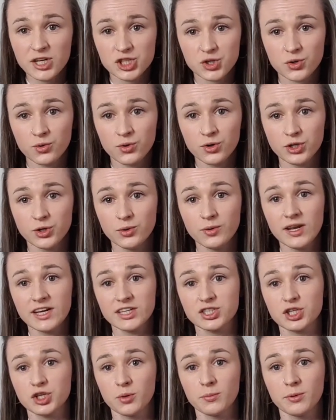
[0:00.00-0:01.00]
sure you link
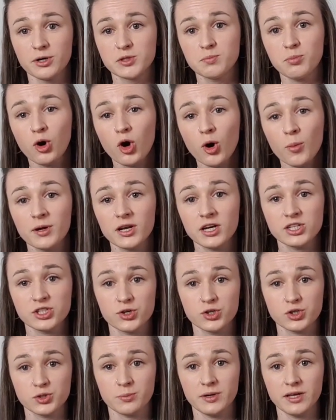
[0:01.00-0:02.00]
to your most popular
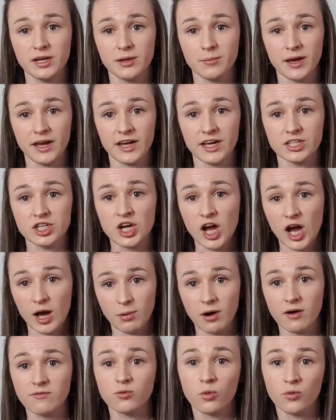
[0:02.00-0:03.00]
social media page
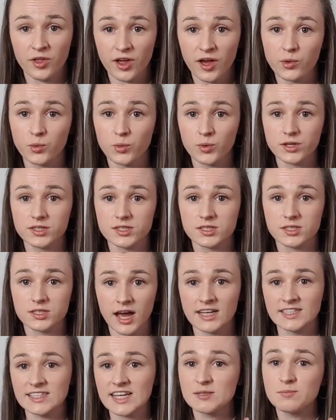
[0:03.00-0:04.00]
above all the other ones,
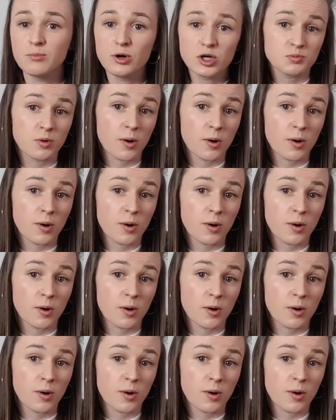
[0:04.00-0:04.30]
as that's most